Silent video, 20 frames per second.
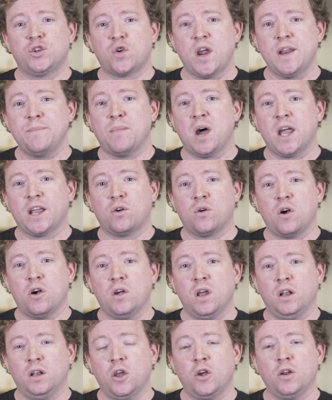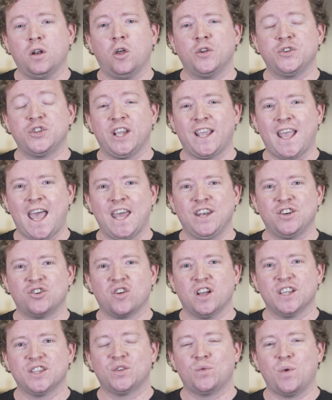Trend Micro, AlertLogic, and
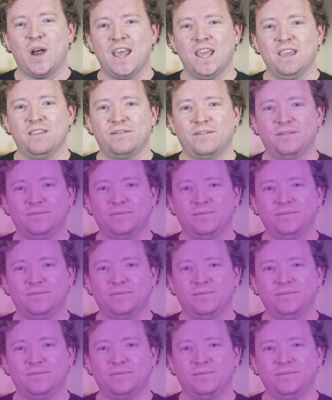TrustWave.